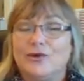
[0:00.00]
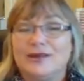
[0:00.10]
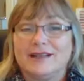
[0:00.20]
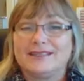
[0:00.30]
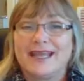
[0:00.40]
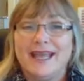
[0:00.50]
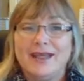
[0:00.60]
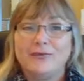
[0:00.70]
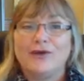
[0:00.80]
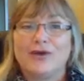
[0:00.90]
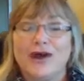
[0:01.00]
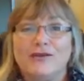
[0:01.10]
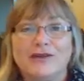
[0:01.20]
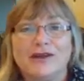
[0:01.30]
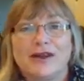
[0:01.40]
or say, hey, we are
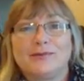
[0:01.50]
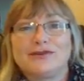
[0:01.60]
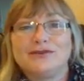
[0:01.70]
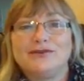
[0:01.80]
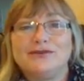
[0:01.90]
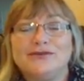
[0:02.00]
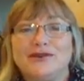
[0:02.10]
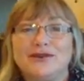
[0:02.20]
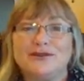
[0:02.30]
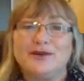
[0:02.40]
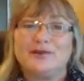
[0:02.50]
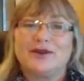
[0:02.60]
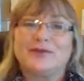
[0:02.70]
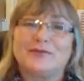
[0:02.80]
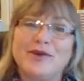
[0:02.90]
offering an opportunity for you to win
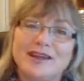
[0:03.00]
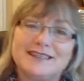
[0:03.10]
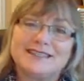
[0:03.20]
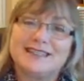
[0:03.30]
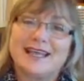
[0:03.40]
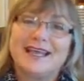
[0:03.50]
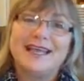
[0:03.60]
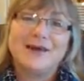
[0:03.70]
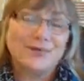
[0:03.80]
one of our products today.